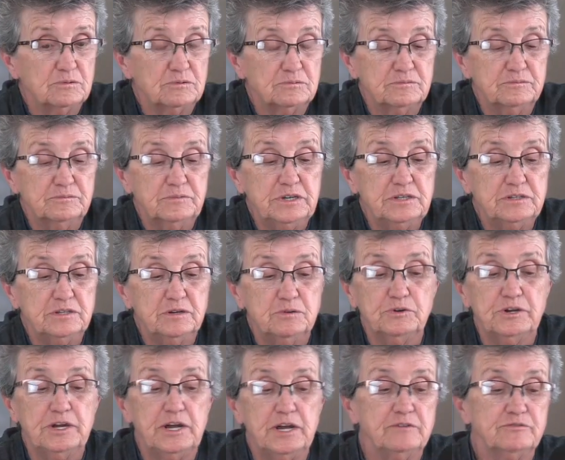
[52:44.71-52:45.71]
mean that we
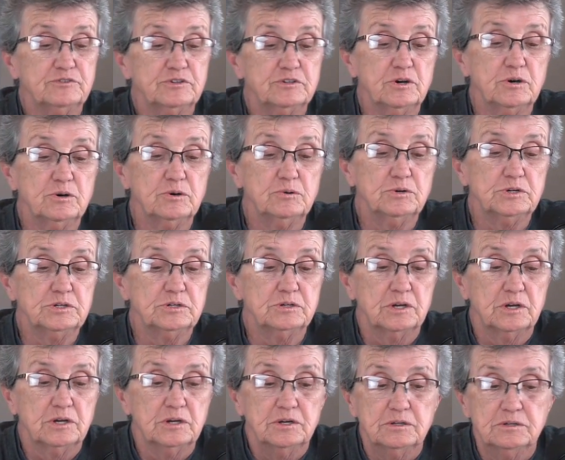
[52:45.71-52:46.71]
have to go and,
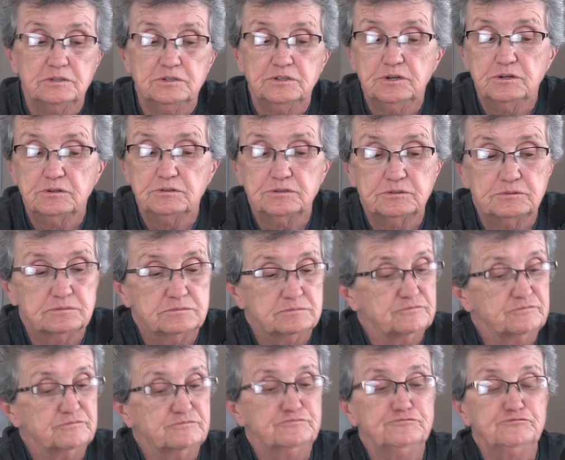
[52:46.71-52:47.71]

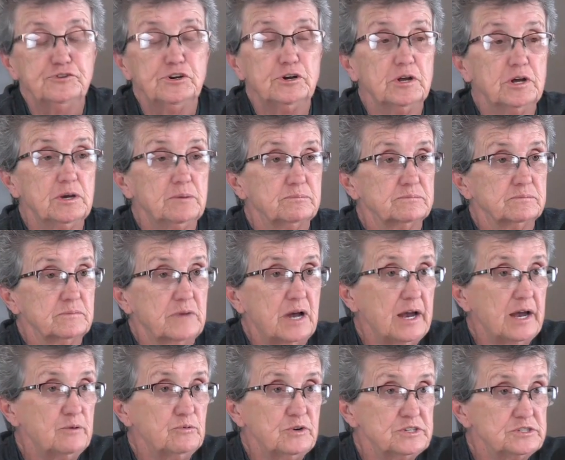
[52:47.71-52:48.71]
fill up
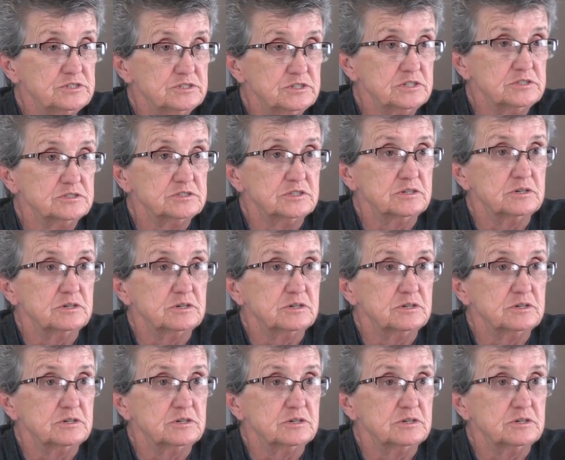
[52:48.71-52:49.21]
Highway 60,